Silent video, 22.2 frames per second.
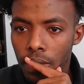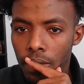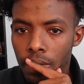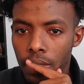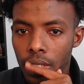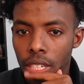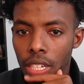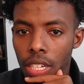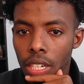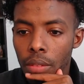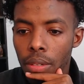
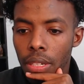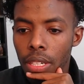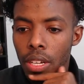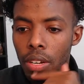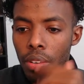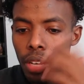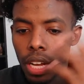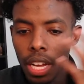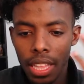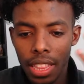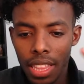Here we go.
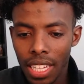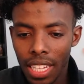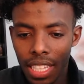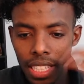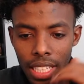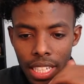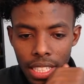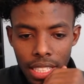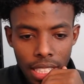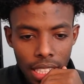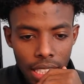I think
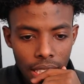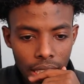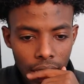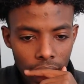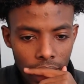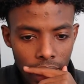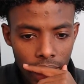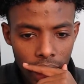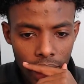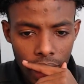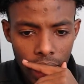that's it.
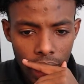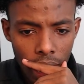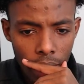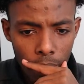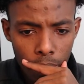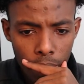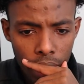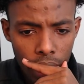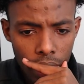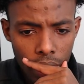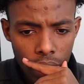That's it. I'm
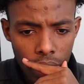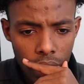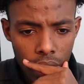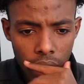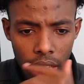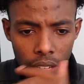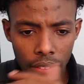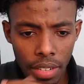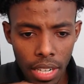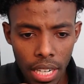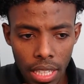gonna just
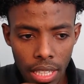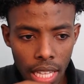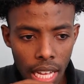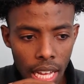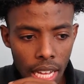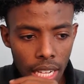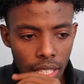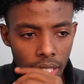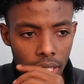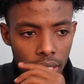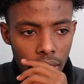leave it at that
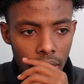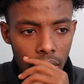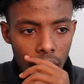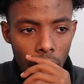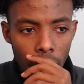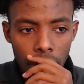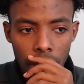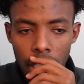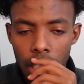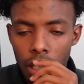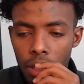and just see how
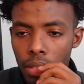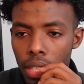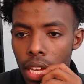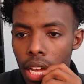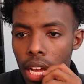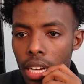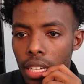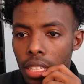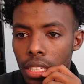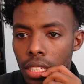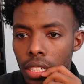it's gonna
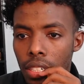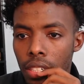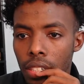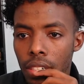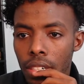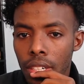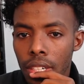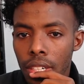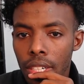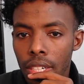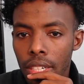react here.
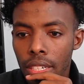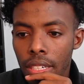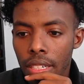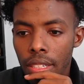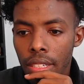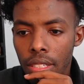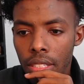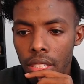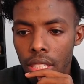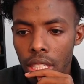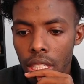
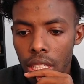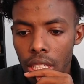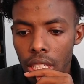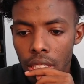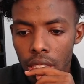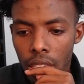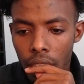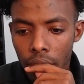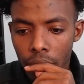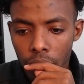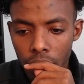See these
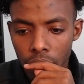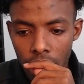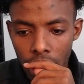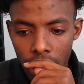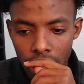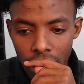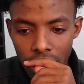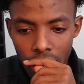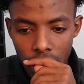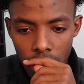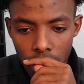levels that I
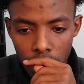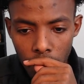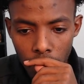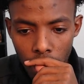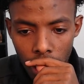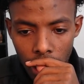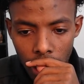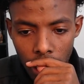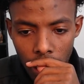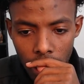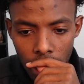just
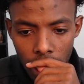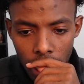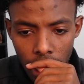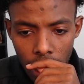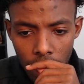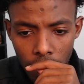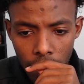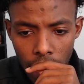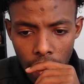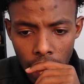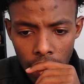marked, how they're gonna
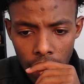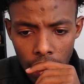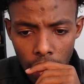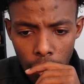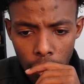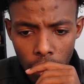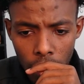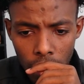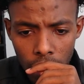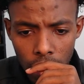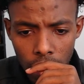react. I
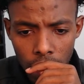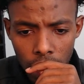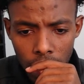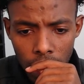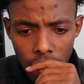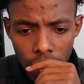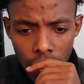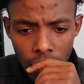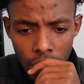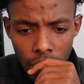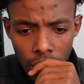marked
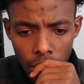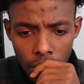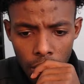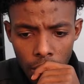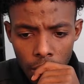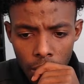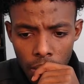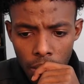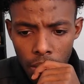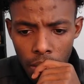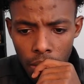here.
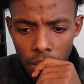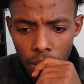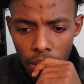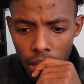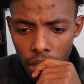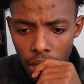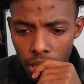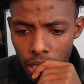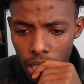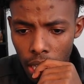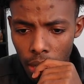Where
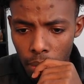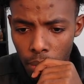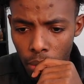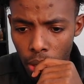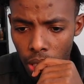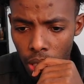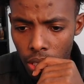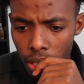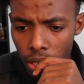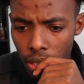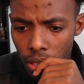else did I
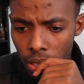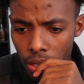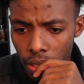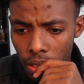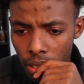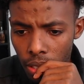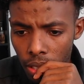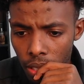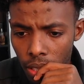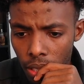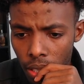mark?
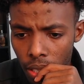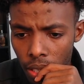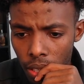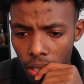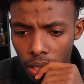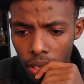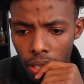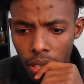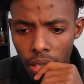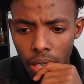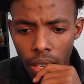
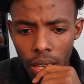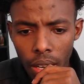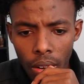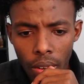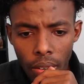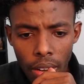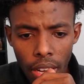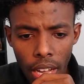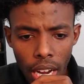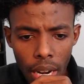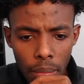
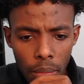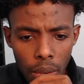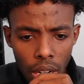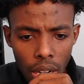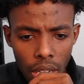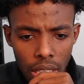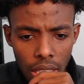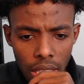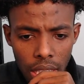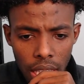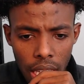Okay, I marked
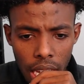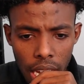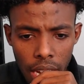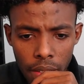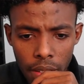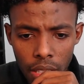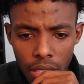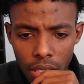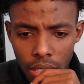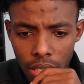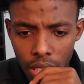these
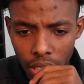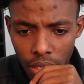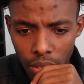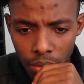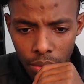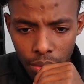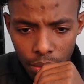areas here.